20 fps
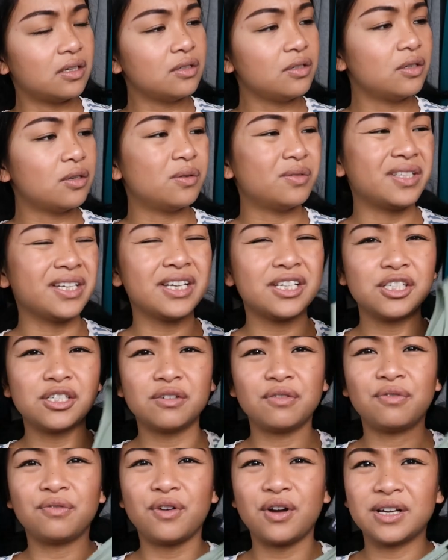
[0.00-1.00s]
don't know, it's like a
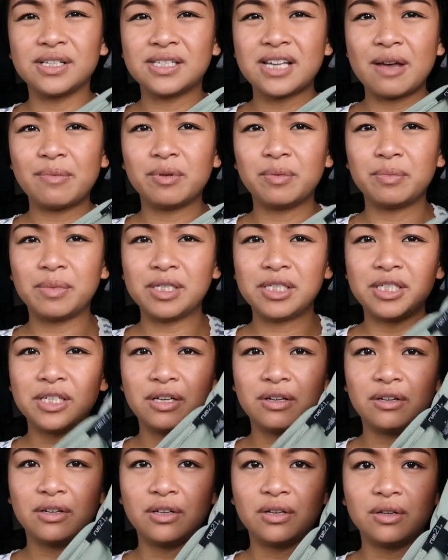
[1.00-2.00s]
chiffon type of
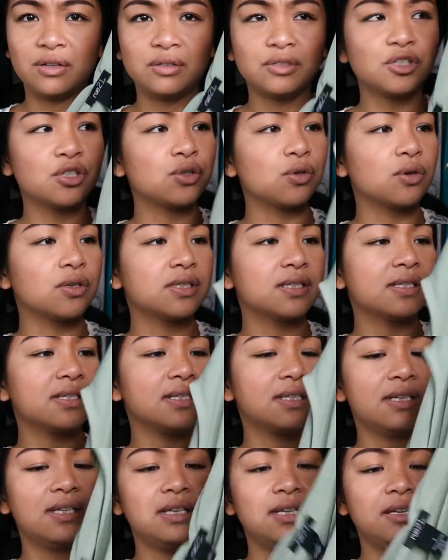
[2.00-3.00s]
material, short
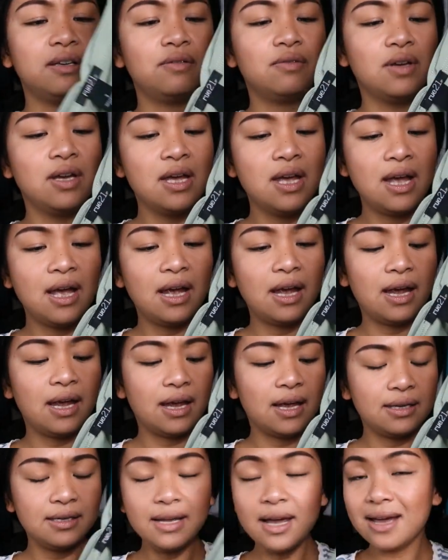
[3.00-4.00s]
sleeve,
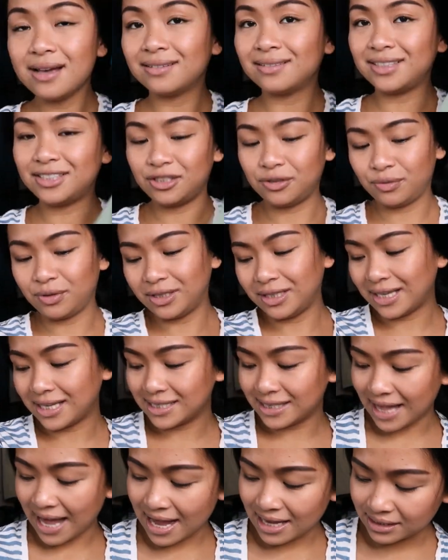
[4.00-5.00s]
and yeah, I just really
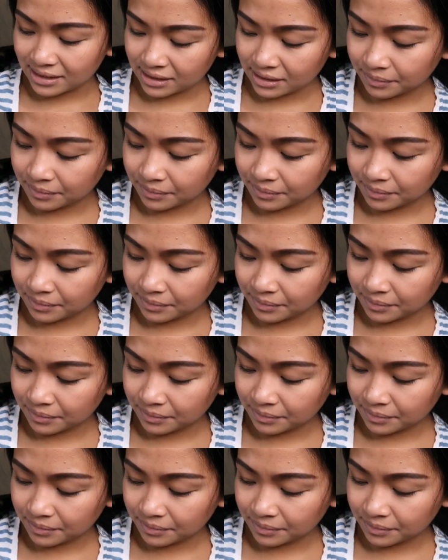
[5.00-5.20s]
like that.